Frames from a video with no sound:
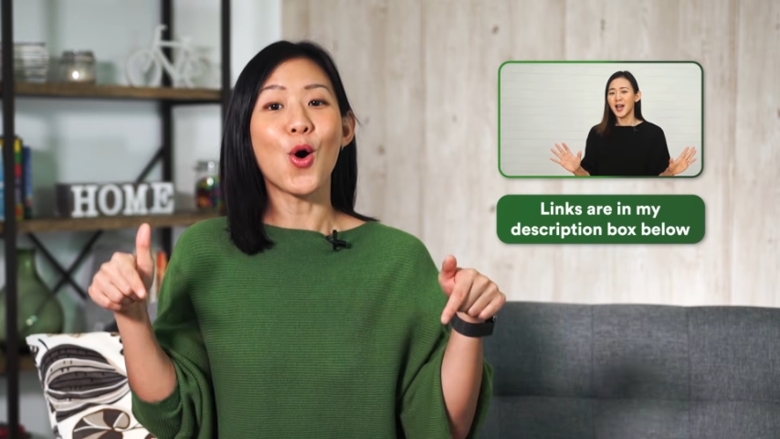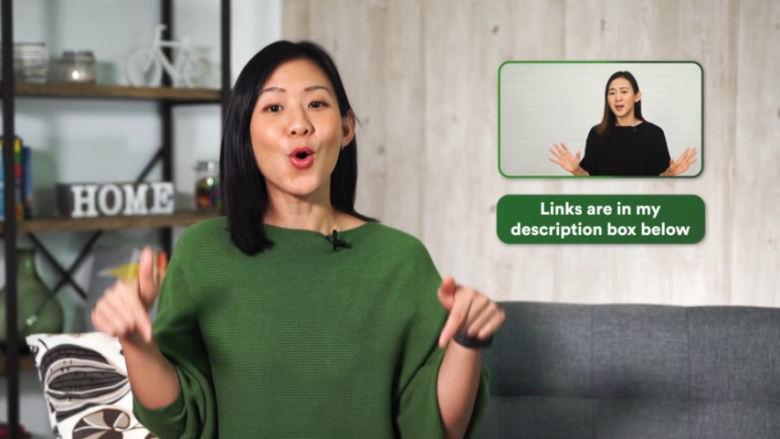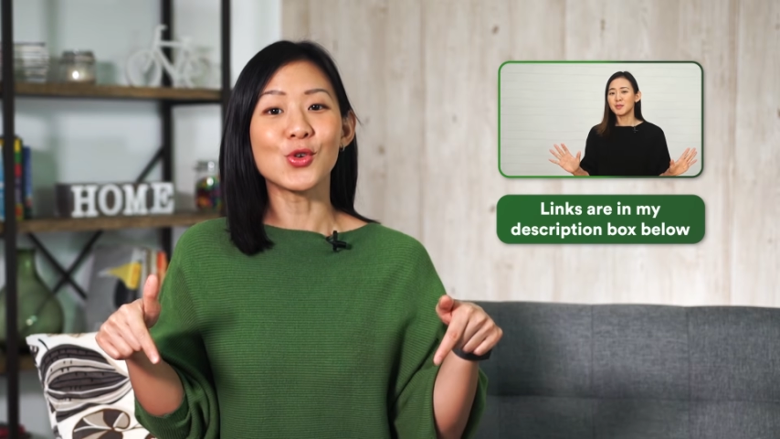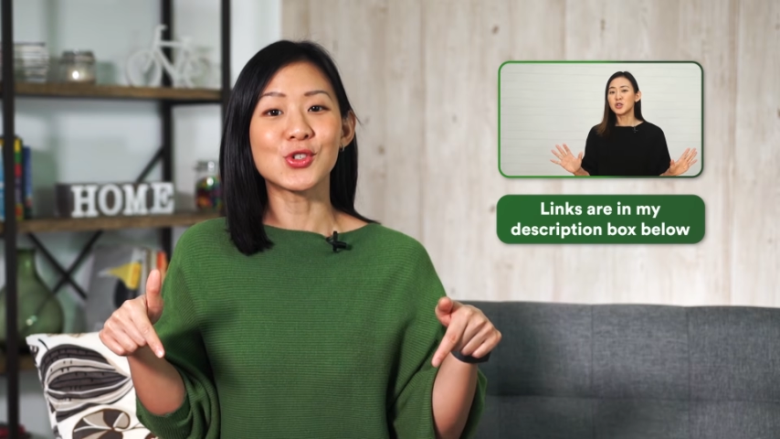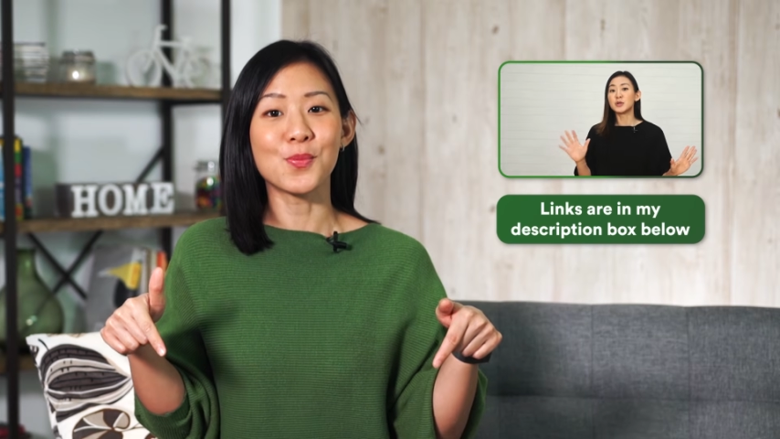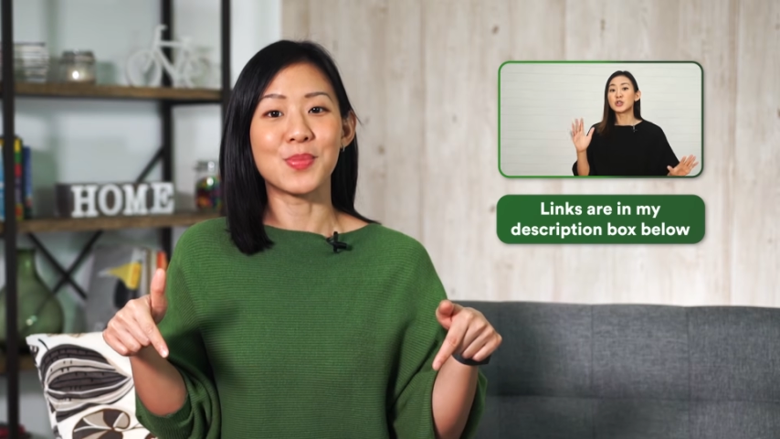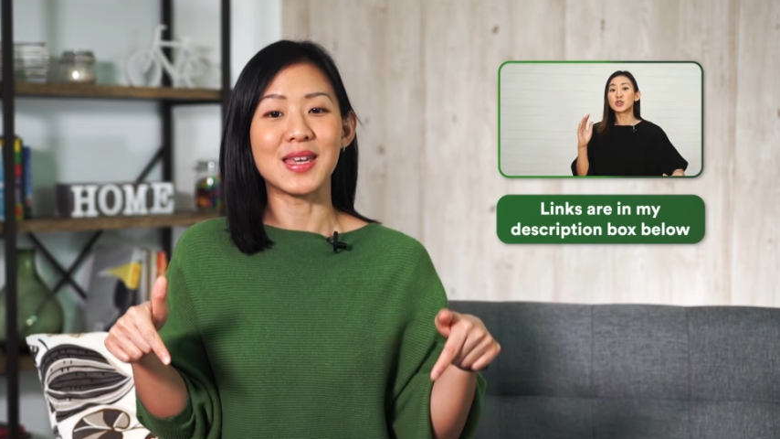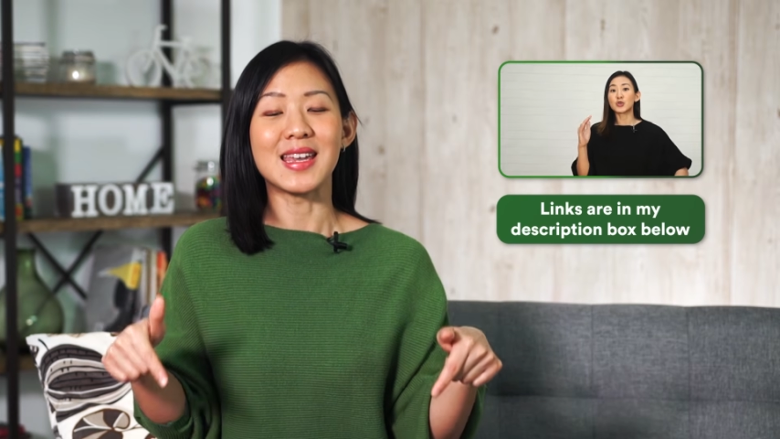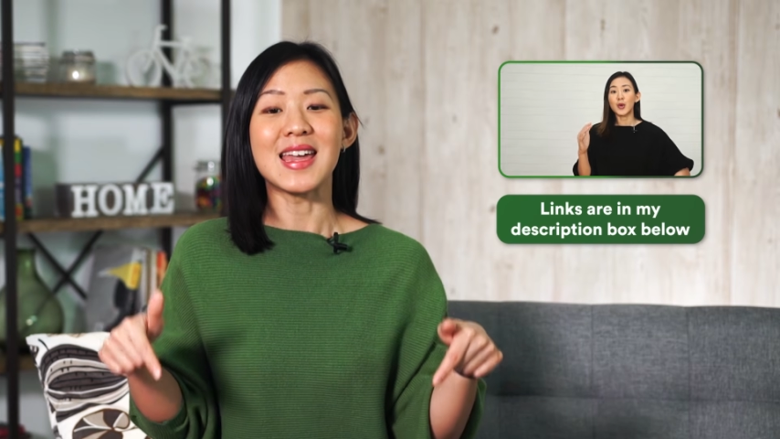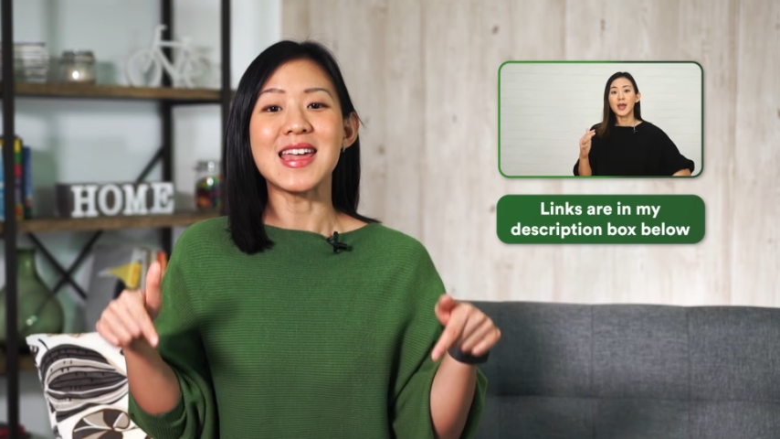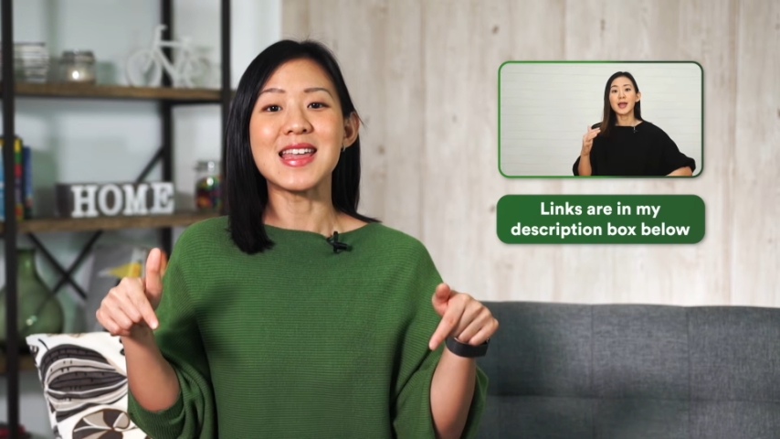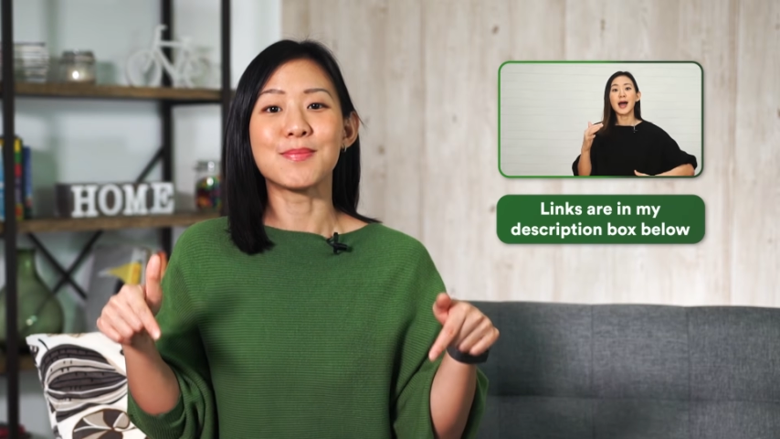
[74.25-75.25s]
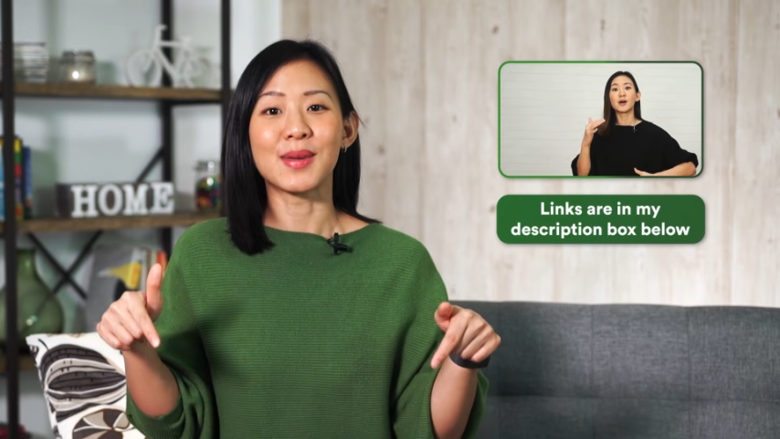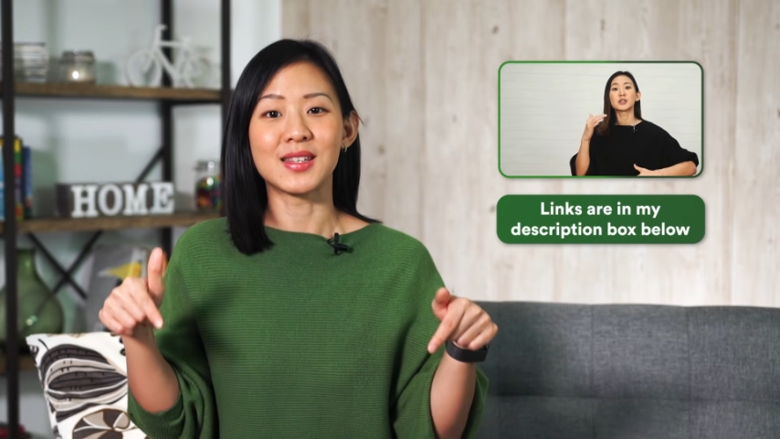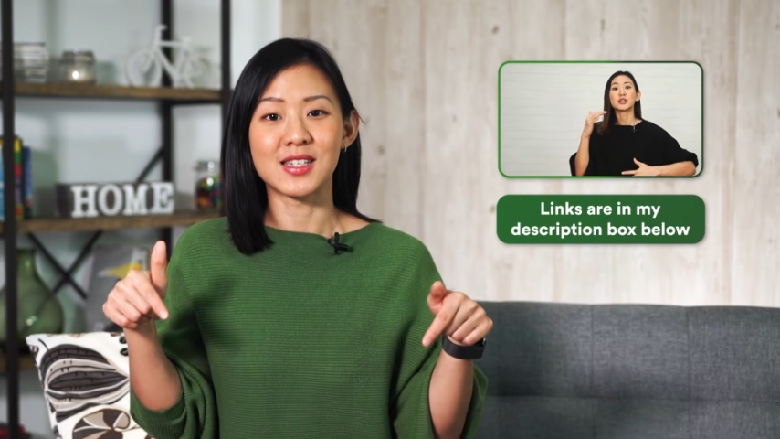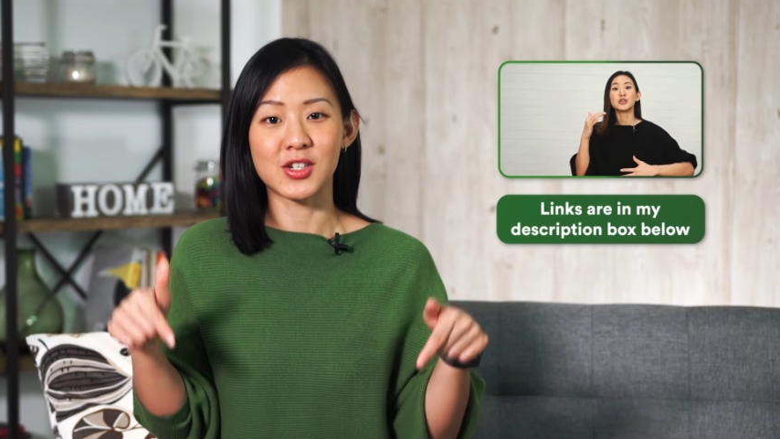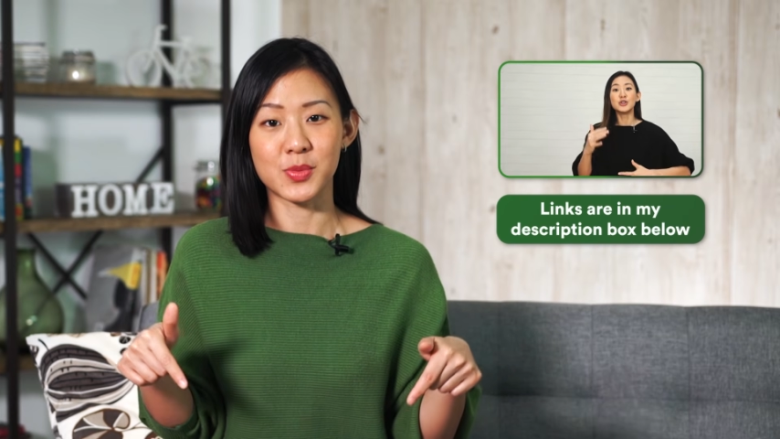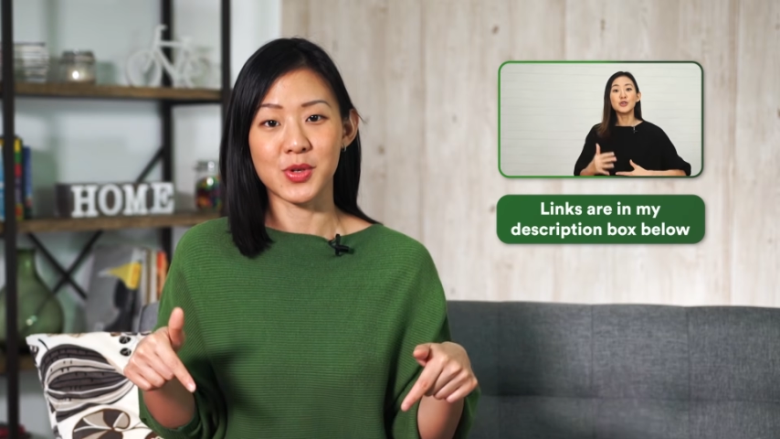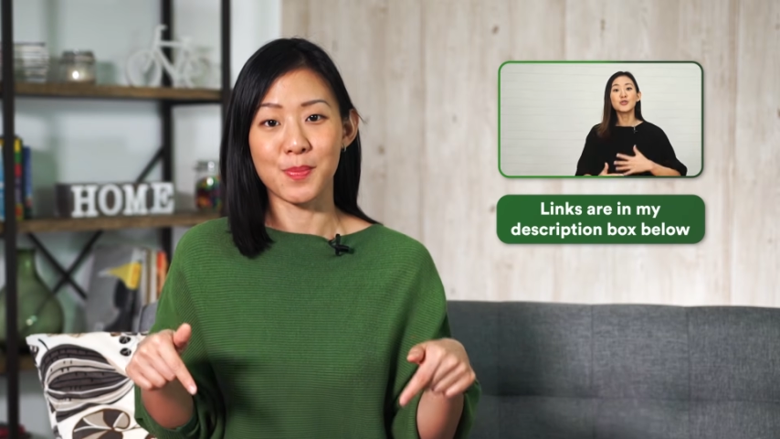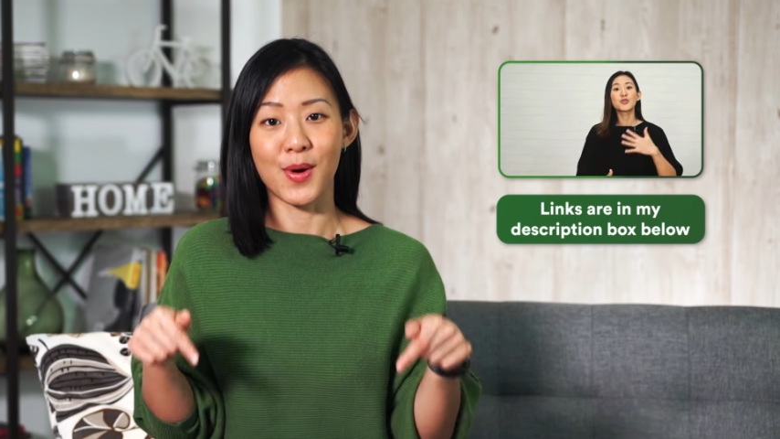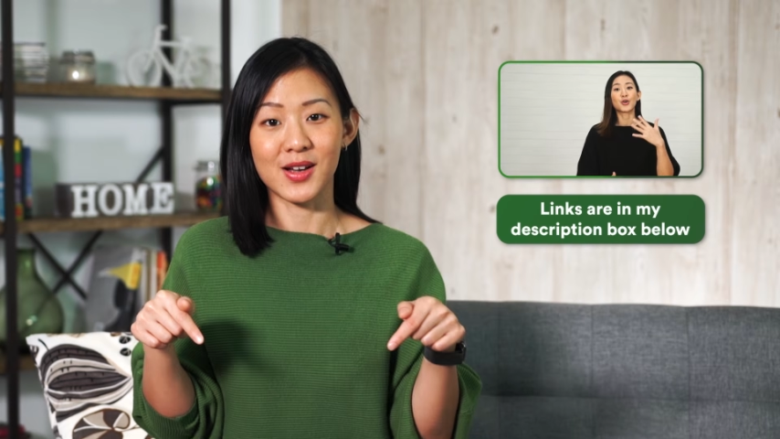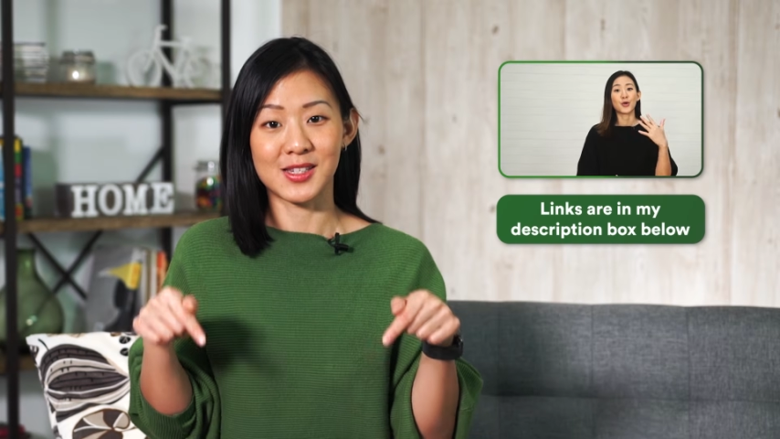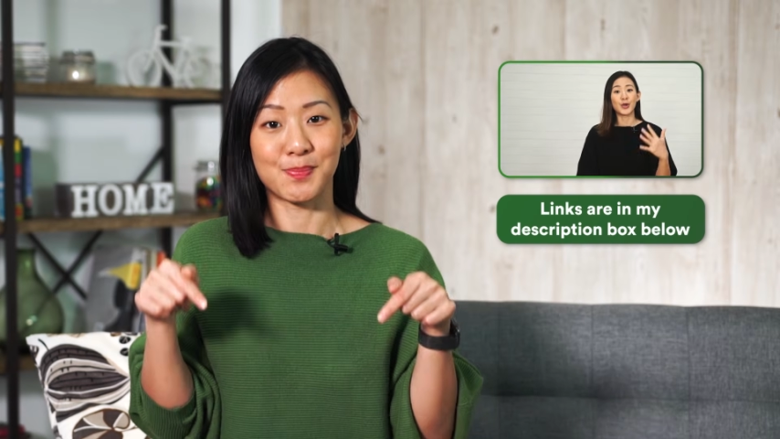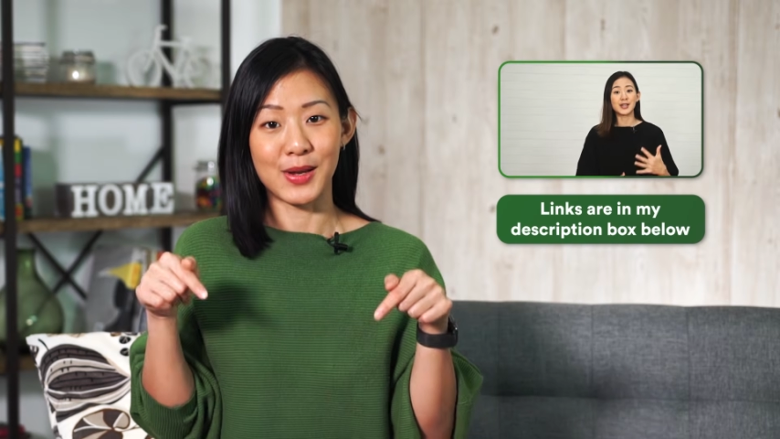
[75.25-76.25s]
also be in my description
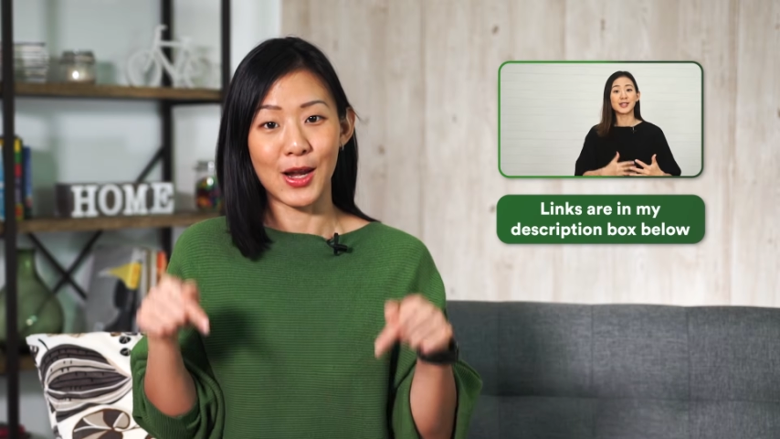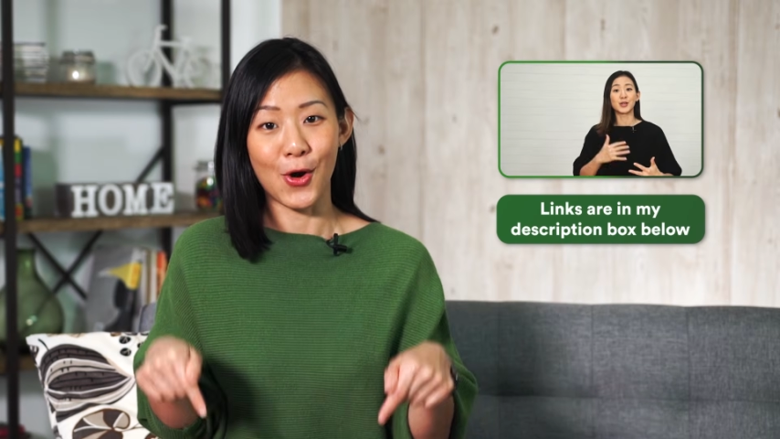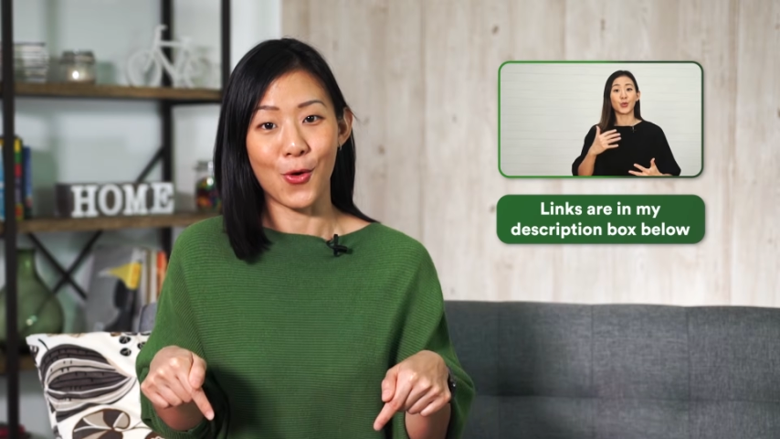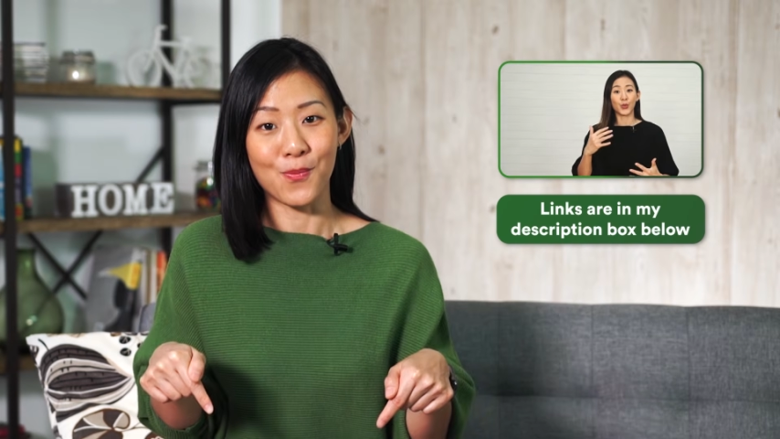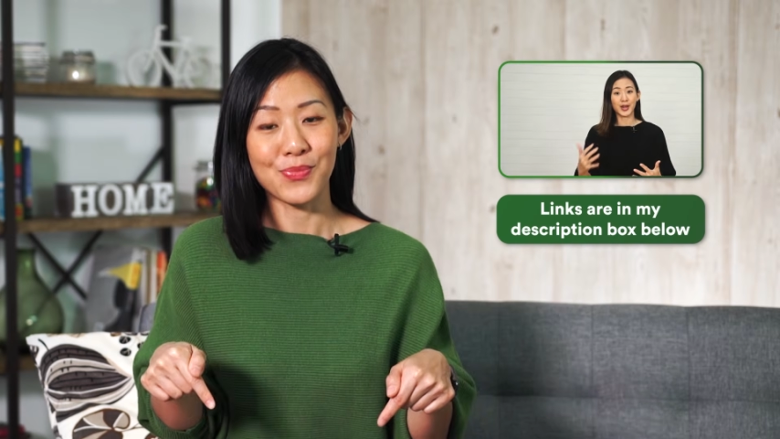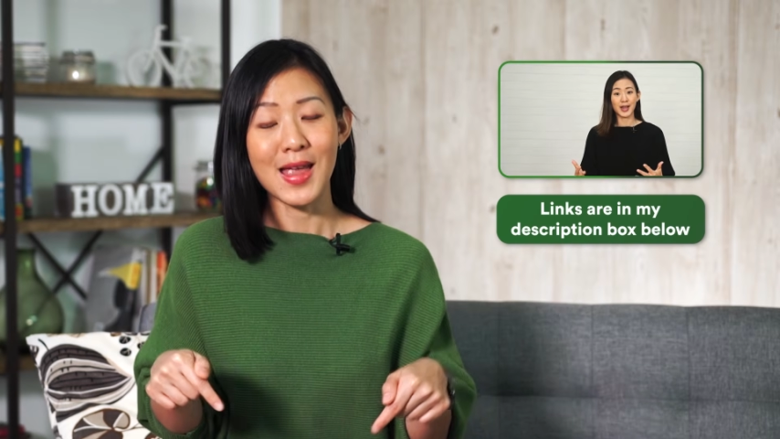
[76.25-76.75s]
box below.